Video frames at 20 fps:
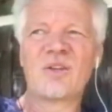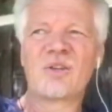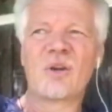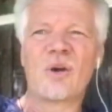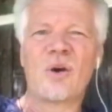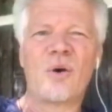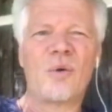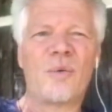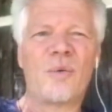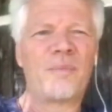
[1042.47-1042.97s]

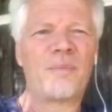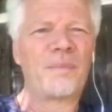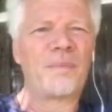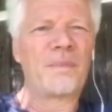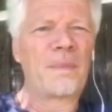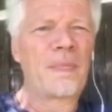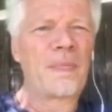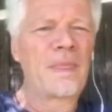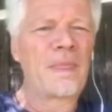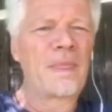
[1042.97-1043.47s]
So,
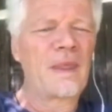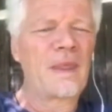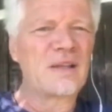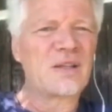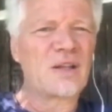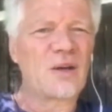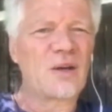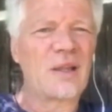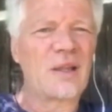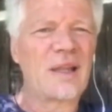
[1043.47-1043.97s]

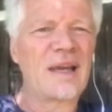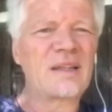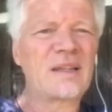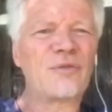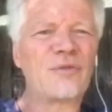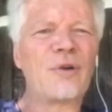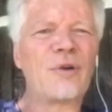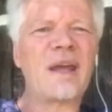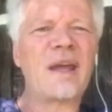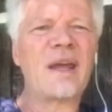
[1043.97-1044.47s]
as the
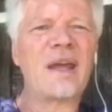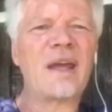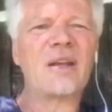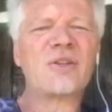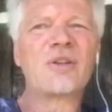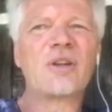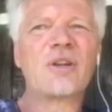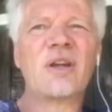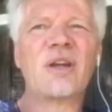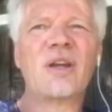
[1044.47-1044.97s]
collective
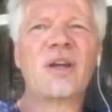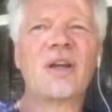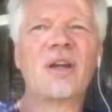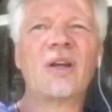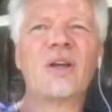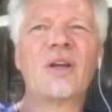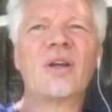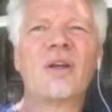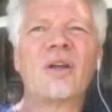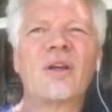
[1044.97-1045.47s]
rage,
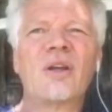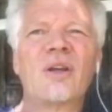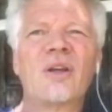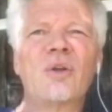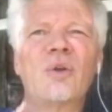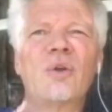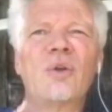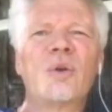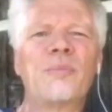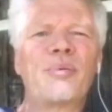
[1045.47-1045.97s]

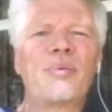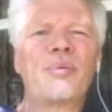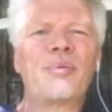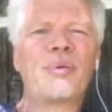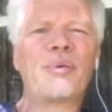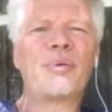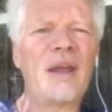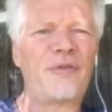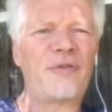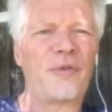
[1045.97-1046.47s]
you can
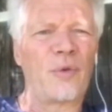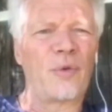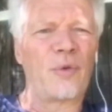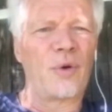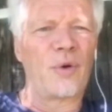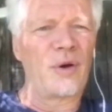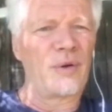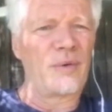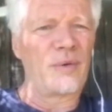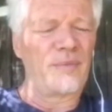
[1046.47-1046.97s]
pray
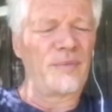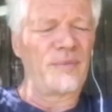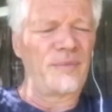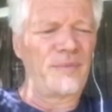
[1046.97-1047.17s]
for